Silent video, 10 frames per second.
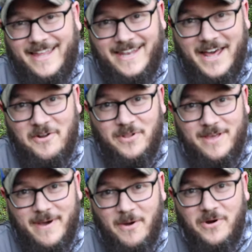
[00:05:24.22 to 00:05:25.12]
Not only
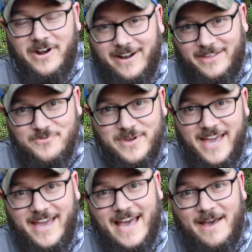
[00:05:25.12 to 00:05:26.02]
am I wearing a U
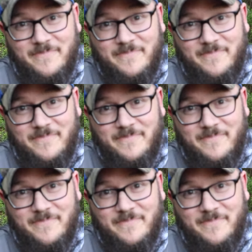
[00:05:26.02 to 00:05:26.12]
K hat,